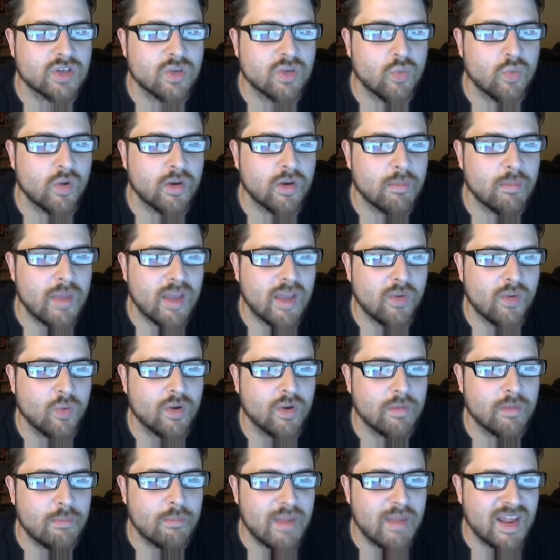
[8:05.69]
actually want to
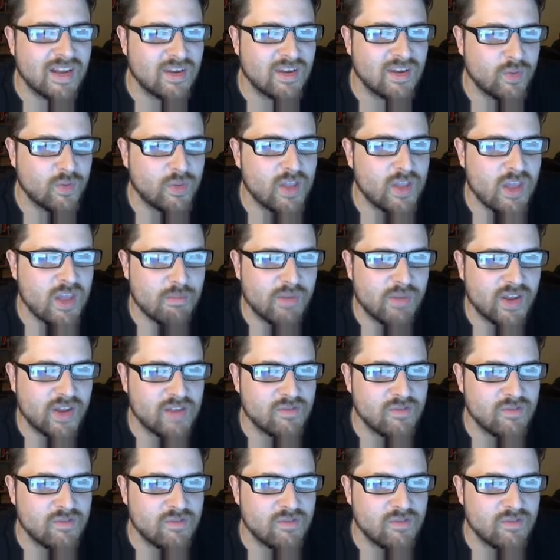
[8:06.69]
make one manually,